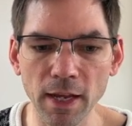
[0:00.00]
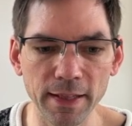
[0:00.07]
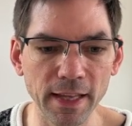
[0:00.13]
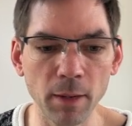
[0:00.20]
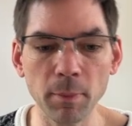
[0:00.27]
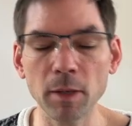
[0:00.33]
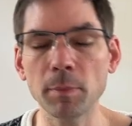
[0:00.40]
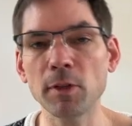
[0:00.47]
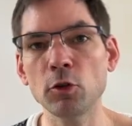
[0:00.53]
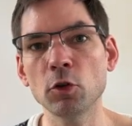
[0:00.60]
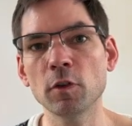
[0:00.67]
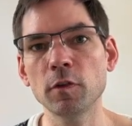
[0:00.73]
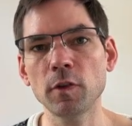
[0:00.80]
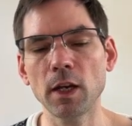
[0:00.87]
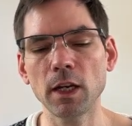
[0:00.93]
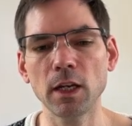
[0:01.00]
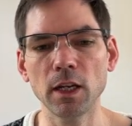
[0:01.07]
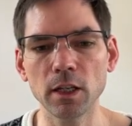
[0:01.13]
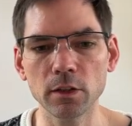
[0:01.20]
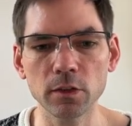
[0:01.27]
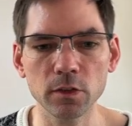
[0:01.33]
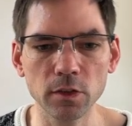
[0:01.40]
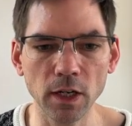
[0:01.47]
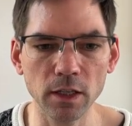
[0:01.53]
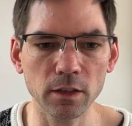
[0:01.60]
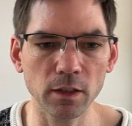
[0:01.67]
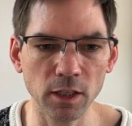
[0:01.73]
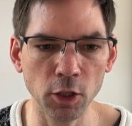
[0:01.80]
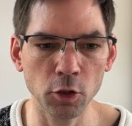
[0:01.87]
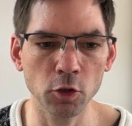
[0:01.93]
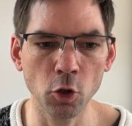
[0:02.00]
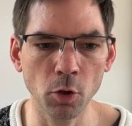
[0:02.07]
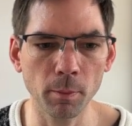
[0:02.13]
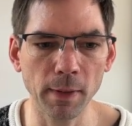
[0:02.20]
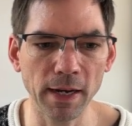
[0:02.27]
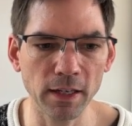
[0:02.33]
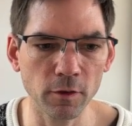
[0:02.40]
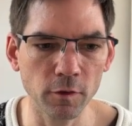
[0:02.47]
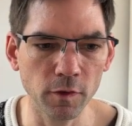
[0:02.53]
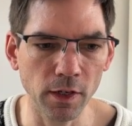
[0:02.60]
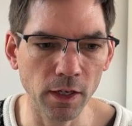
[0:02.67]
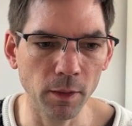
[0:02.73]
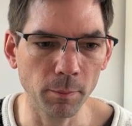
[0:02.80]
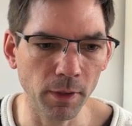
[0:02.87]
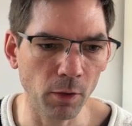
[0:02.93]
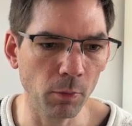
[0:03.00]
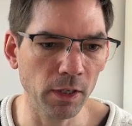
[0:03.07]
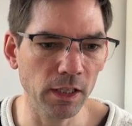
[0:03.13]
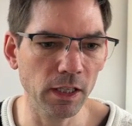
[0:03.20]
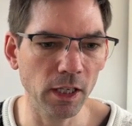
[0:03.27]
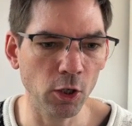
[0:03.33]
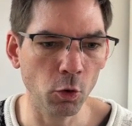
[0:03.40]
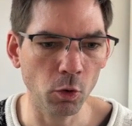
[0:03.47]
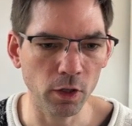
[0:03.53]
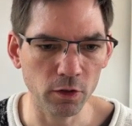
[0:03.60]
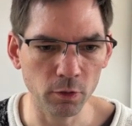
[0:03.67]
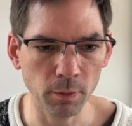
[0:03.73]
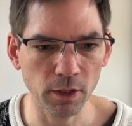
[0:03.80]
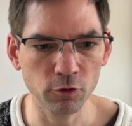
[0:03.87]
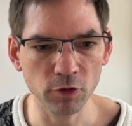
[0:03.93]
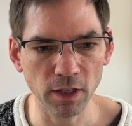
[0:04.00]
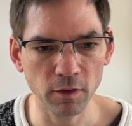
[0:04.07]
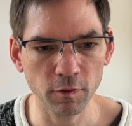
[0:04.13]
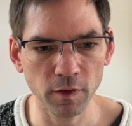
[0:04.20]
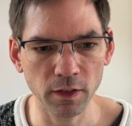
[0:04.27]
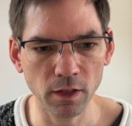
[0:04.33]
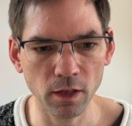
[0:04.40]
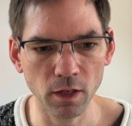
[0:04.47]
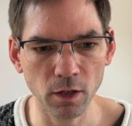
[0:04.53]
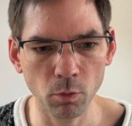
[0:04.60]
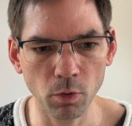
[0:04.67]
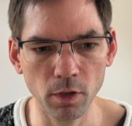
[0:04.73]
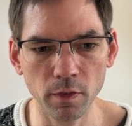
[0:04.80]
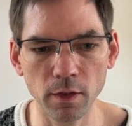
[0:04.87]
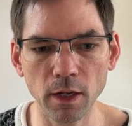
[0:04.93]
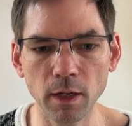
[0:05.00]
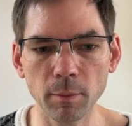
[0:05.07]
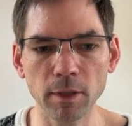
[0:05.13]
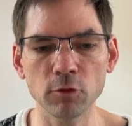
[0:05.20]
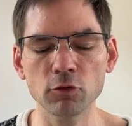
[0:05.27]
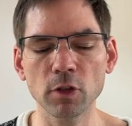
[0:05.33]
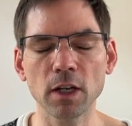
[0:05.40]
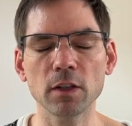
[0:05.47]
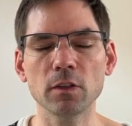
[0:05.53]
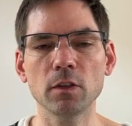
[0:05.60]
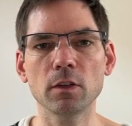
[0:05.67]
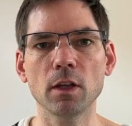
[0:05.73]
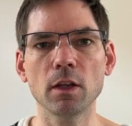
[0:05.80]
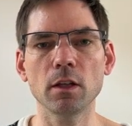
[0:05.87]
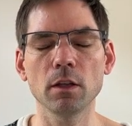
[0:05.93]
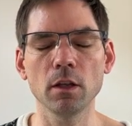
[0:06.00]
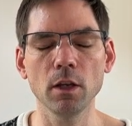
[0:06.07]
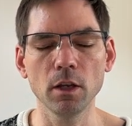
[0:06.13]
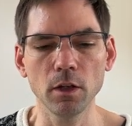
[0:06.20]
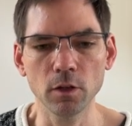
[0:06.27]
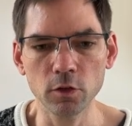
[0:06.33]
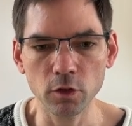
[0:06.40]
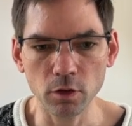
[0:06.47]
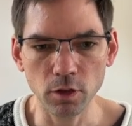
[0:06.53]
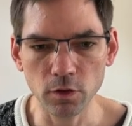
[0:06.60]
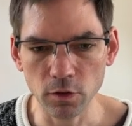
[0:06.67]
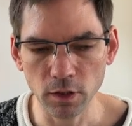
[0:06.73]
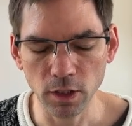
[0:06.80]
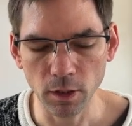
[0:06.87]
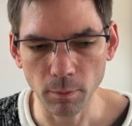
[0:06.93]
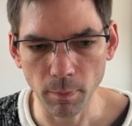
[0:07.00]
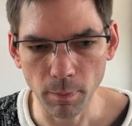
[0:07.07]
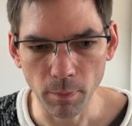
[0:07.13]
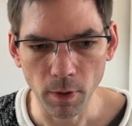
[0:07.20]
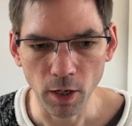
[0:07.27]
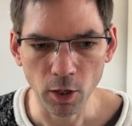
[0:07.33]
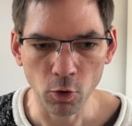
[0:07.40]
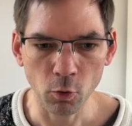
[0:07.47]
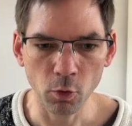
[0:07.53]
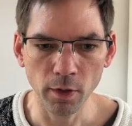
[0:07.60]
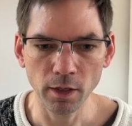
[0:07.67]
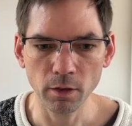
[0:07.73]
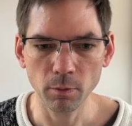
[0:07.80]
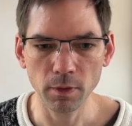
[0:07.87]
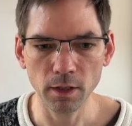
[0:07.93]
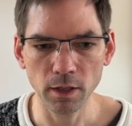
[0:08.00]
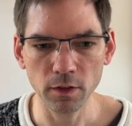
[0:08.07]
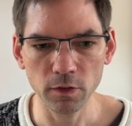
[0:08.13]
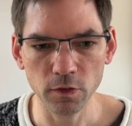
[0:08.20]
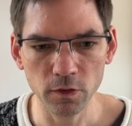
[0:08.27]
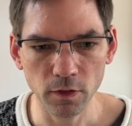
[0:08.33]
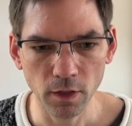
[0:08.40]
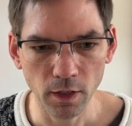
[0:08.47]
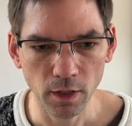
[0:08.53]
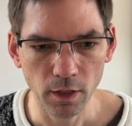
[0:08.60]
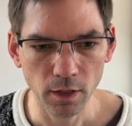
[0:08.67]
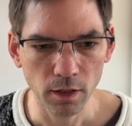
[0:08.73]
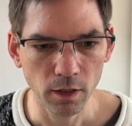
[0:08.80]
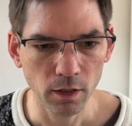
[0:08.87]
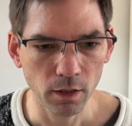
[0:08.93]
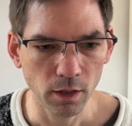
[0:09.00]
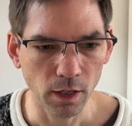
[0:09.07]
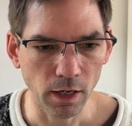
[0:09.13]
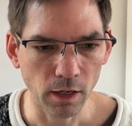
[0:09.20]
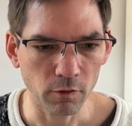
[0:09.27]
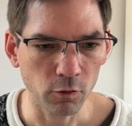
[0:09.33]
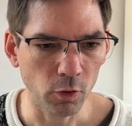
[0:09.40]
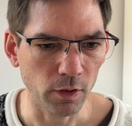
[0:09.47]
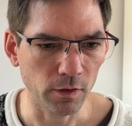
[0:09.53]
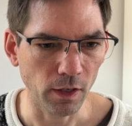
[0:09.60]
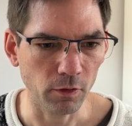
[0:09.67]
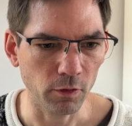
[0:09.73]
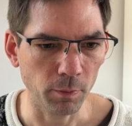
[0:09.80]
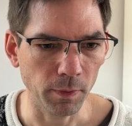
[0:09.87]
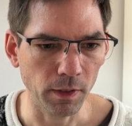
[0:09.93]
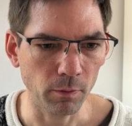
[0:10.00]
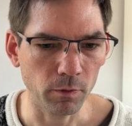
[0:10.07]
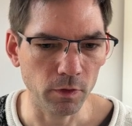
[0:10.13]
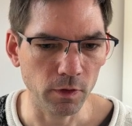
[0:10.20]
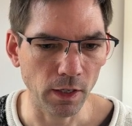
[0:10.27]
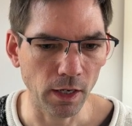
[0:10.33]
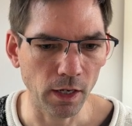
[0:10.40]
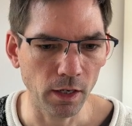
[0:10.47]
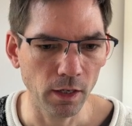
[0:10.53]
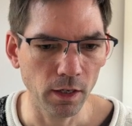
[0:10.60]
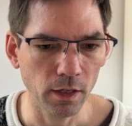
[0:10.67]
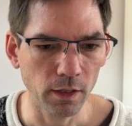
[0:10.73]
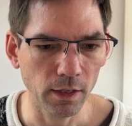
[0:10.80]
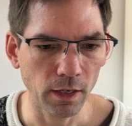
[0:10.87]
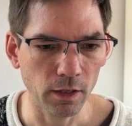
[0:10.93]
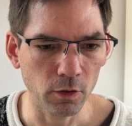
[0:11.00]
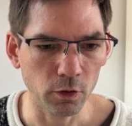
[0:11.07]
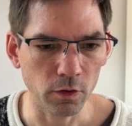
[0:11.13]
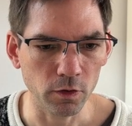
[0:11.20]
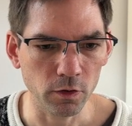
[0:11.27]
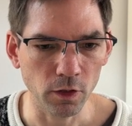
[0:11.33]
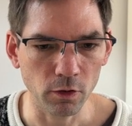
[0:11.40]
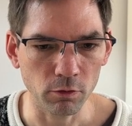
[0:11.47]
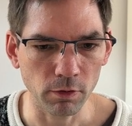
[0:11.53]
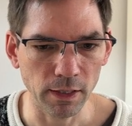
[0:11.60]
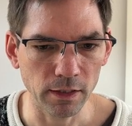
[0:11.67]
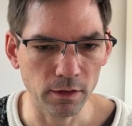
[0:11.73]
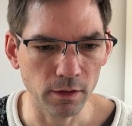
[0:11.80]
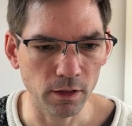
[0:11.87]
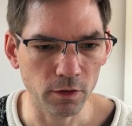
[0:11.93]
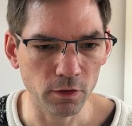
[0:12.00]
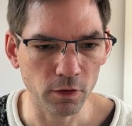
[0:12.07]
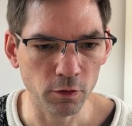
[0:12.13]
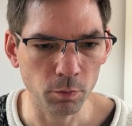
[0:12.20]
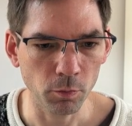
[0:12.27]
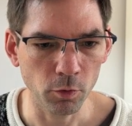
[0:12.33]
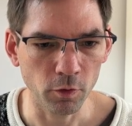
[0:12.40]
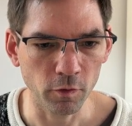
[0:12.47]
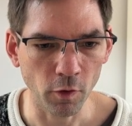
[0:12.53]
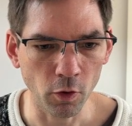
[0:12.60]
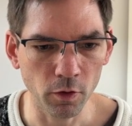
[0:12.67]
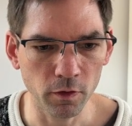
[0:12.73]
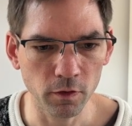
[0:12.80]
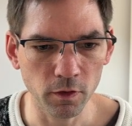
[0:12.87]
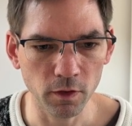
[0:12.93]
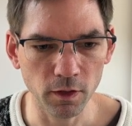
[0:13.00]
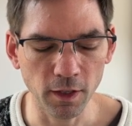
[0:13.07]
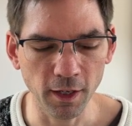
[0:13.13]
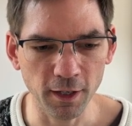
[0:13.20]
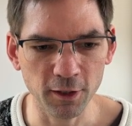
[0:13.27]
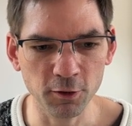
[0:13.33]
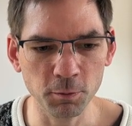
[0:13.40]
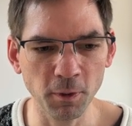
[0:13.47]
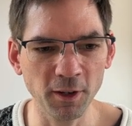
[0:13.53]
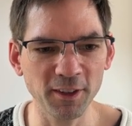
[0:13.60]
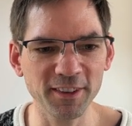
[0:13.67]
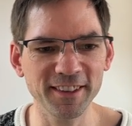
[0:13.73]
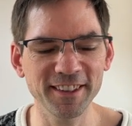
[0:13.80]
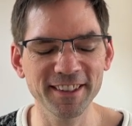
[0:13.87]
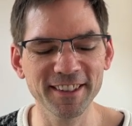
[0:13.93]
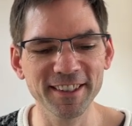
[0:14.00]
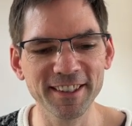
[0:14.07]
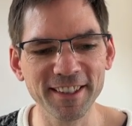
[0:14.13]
That might be your thing. It's sadly not my thing, but I want to keep going because I want to try and find another one that I'm interested in. So let's keep going with this. I have no idea how to pronounce that. That looks horrendous. Let's move on to the next one.